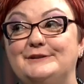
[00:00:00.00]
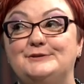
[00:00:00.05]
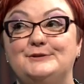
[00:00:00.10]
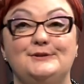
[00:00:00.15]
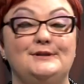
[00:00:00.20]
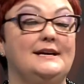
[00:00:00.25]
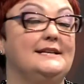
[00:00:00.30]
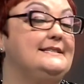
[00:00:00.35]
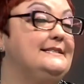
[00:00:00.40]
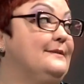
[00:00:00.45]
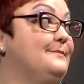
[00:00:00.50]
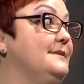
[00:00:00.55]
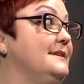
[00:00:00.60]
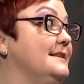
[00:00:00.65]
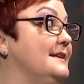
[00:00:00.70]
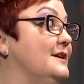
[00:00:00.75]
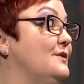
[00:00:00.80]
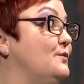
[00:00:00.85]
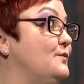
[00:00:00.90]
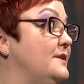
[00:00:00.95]
So that's something
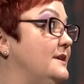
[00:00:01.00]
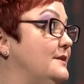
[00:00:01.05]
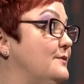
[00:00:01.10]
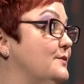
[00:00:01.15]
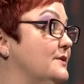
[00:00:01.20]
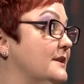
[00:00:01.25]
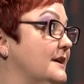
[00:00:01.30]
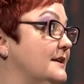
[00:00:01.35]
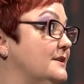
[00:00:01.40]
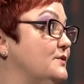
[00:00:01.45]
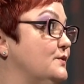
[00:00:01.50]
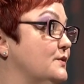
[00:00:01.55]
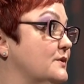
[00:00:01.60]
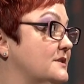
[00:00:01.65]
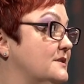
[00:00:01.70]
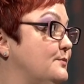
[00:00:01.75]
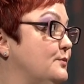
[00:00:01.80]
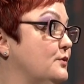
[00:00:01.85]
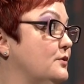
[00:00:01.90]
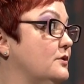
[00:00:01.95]
that we would like to
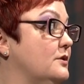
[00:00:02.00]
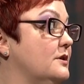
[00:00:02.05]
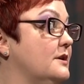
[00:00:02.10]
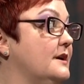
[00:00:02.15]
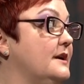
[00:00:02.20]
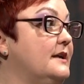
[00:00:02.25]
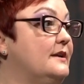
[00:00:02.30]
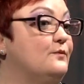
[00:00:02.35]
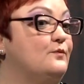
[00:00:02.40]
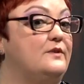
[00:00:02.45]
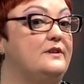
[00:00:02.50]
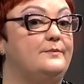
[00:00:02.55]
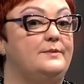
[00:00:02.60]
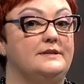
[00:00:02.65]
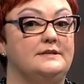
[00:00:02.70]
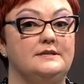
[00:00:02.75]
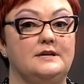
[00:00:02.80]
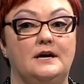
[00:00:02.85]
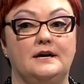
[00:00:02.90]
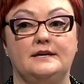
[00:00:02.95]
explore. And we've
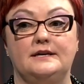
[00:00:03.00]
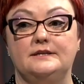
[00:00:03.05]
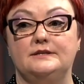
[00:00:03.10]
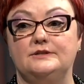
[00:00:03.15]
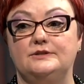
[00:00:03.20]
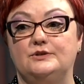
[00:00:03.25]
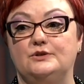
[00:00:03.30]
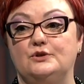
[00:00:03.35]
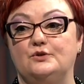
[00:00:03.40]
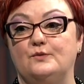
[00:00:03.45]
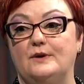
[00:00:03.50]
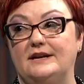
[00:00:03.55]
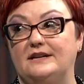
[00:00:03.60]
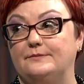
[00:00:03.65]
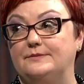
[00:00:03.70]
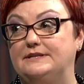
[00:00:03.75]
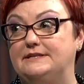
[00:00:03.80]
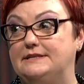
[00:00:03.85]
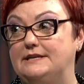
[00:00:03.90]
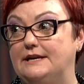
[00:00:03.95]
been talking to
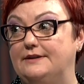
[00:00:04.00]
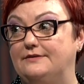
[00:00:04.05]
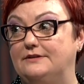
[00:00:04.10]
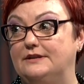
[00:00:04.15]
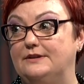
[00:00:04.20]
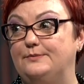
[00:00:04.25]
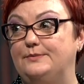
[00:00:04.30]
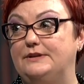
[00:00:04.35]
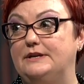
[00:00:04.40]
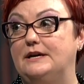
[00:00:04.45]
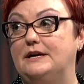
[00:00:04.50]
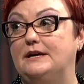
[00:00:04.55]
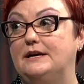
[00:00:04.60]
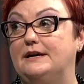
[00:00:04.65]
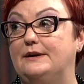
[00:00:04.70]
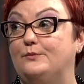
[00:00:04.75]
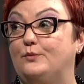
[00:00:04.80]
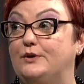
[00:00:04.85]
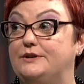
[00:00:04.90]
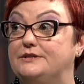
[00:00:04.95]
YWCA of Olympia
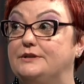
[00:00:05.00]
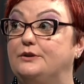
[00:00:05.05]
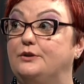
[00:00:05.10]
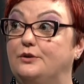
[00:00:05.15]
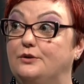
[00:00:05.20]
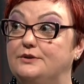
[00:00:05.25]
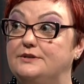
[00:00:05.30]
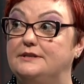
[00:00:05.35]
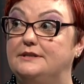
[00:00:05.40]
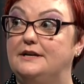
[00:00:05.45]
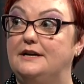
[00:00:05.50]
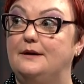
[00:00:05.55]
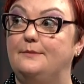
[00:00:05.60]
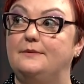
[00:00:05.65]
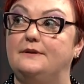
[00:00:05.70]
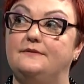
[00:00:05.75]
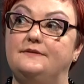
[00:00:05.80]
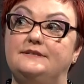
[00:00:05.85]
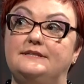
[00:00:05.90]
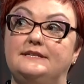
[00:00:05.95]
and Boys and Girls Club
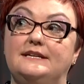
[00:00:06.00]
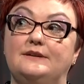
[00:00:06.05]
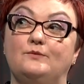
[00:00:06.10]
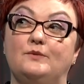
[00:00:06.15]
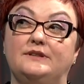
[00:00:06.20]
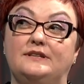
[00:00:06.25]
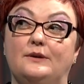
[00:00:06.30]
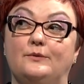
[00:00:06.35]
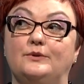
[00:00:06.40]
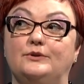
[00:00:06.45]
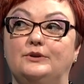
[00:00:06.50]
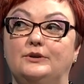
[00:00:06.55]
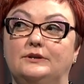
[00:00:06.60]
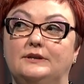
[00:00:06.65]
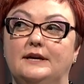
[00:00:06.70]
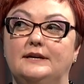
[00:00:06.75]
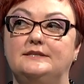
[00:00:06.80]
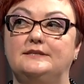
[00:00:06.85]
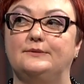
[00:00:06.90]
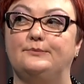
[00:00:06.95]
of seeing what mm-hmm. that would look
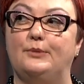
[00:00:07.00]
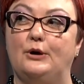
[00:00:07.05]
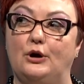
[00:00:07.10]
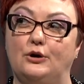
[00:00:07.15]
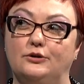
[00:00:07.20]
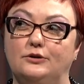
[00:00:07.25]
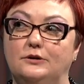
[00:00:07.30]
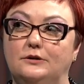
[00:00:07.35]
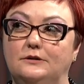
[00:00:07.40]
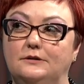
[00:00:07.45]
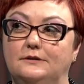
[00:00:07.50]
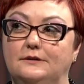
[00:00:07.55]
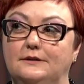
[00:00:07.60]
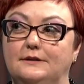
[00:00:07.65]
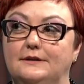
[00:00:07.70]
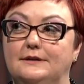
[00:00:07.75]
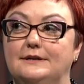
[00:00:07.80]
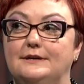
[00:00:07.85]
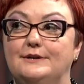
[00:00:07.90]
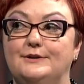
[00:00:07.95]
like to partner.
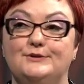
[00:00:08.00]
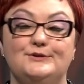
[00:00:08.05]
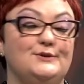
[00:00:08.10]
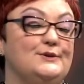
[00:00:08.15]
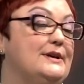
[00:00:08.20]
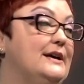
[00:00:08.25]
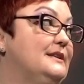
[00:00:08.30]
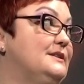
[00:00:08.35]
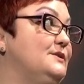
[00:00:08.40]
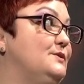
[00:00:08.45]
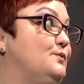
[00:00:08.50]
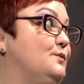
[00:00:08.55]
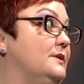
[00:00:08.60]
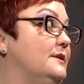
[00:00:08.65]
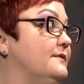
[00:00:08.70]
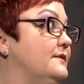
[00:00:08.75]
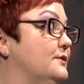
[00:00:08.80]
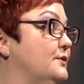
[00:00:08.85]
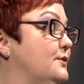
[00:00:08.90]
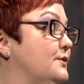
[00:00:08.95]
So that's one
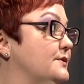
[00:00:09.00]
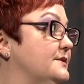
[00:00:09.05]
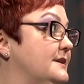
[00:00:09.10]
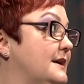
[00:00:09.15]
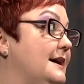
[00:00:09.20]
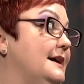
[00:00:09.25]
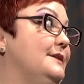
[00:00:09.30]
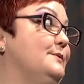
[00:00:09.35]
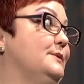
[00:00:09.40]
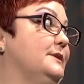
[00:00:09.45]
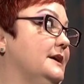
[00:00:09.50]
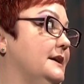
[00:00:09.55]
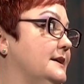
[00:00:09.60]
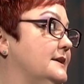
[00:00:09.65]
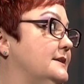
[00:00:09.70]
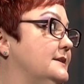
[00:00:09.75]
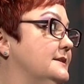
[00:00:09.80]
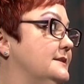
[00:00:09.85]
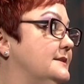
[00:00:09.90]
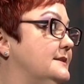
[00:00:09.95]
of the goals I would
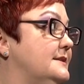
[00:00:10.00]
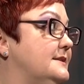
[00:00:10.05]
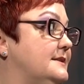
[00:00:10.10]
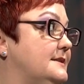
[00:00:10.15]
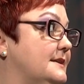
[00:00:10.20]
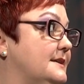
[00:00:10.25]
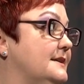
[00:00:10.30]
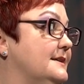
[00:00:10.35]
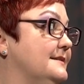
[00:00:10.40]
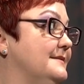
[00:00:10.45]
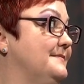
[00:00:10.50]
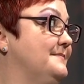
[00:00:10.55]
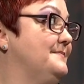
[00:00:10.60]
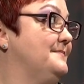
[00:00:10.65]
like to see. Mm-hmm.